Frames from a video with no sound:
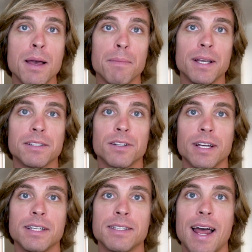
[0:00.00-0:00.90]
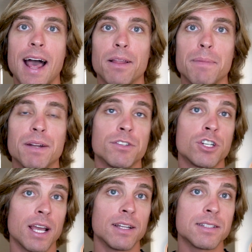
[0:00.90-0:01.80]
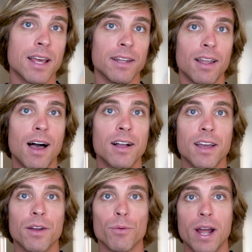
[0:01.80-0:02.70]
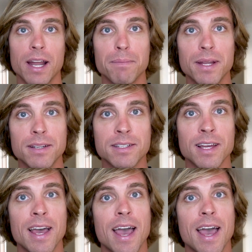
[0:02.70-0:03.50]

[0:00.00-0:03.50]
because there is that element of chance and luck and randomness.